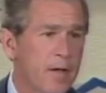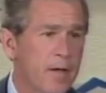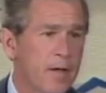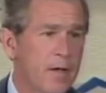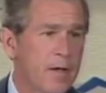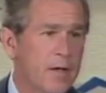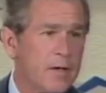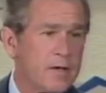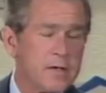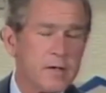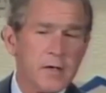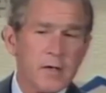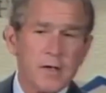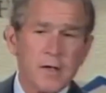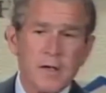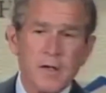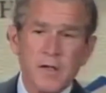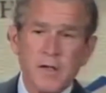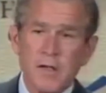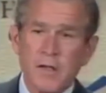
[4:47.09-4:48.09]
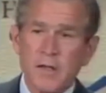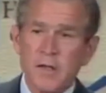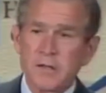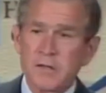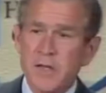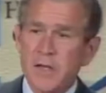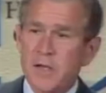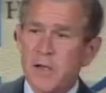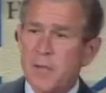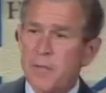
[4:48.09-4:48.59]

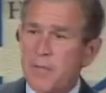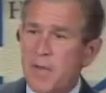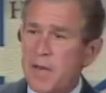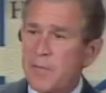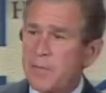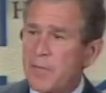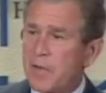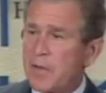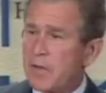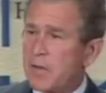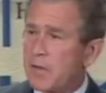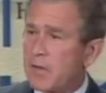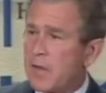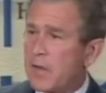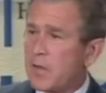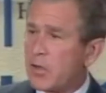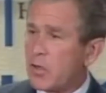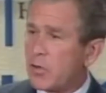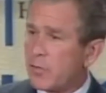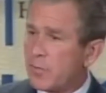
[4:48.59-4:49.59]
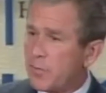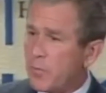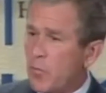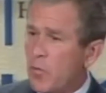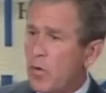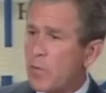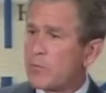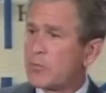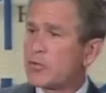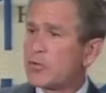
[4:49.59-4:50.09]
It's a commitment that
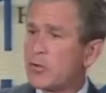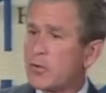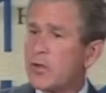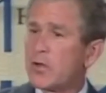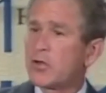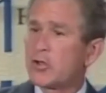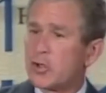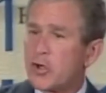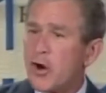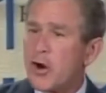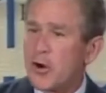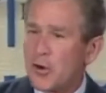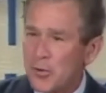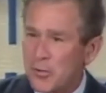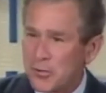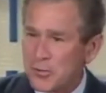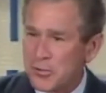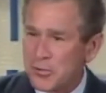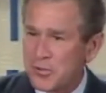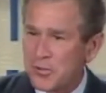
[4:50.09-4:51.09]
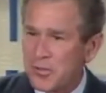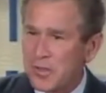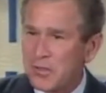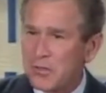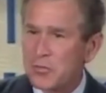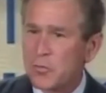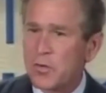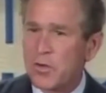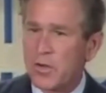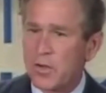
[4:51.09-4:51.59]
conforms to their charters
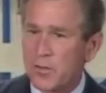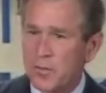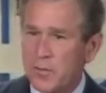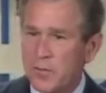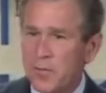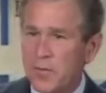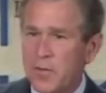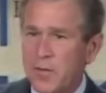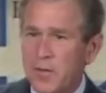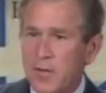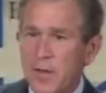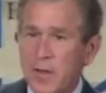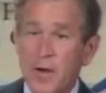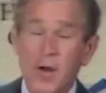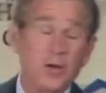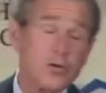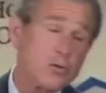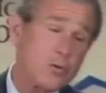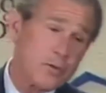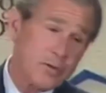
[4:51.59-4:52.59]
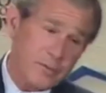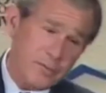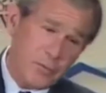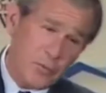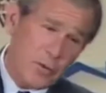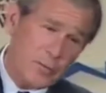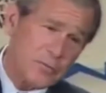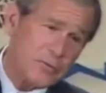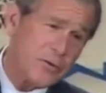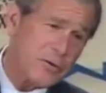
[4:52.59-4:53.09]
as well, and also
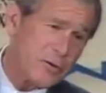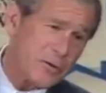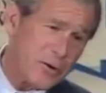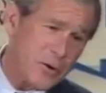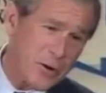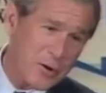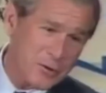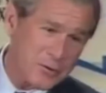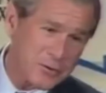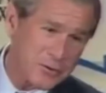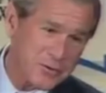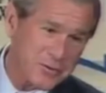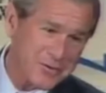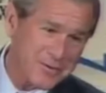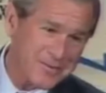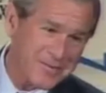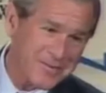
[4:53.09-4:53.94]
conforms to their hearts.